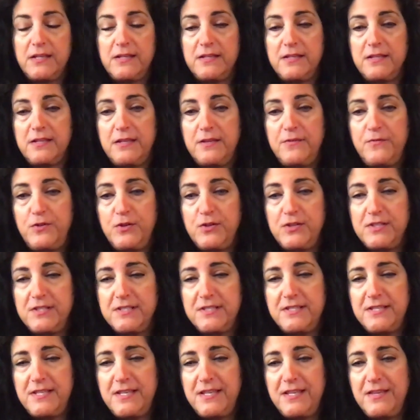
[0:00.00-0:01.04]
If you can
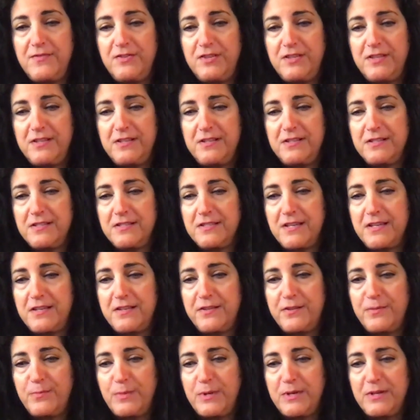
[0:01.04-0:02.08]
see, even the inside of
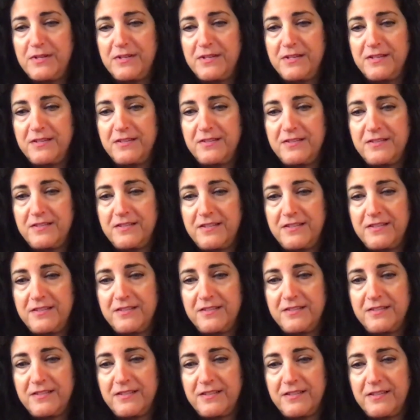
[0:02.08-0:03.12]
the mug
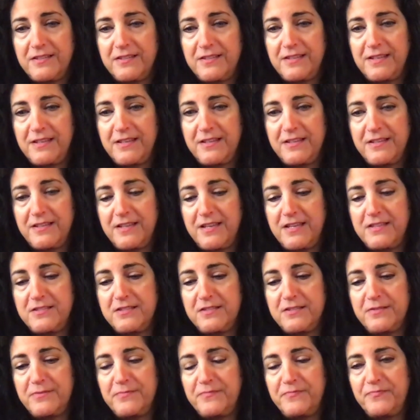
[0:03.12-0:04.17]
has
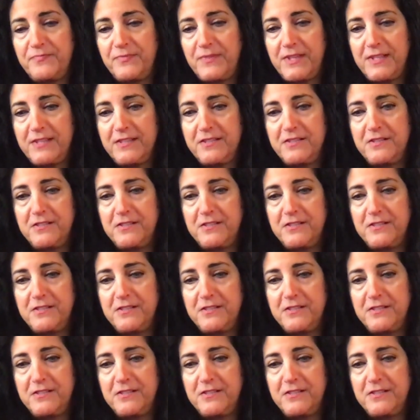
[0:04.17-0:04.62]
a little